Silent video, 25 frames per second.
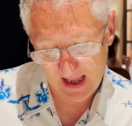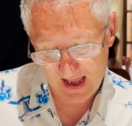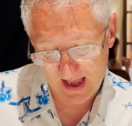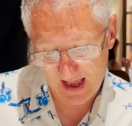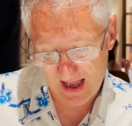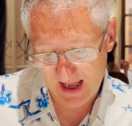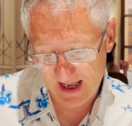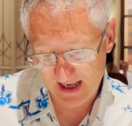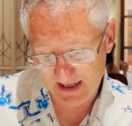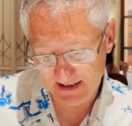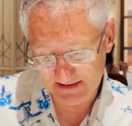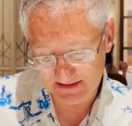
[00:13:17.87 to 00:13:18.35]

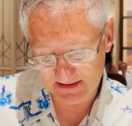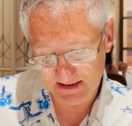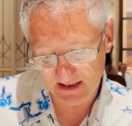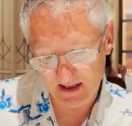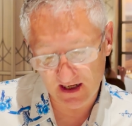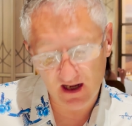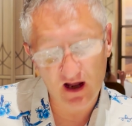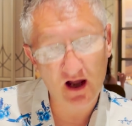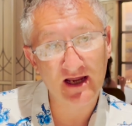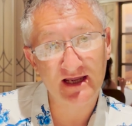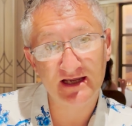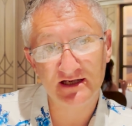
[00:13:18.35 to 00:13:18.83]
and
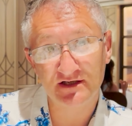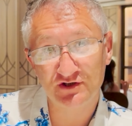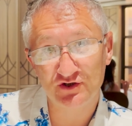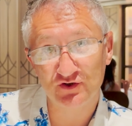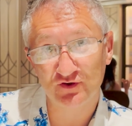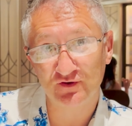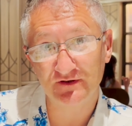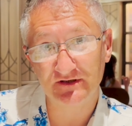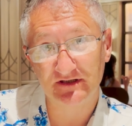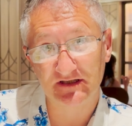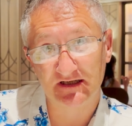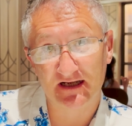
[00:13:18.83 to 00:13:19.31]
I
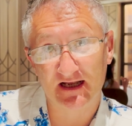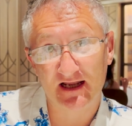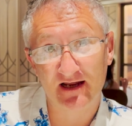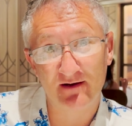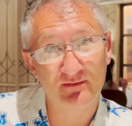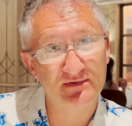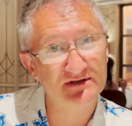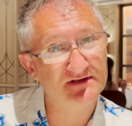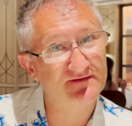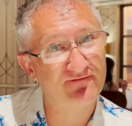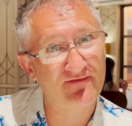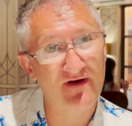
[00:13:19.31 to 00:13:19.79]
enjoyed it. It was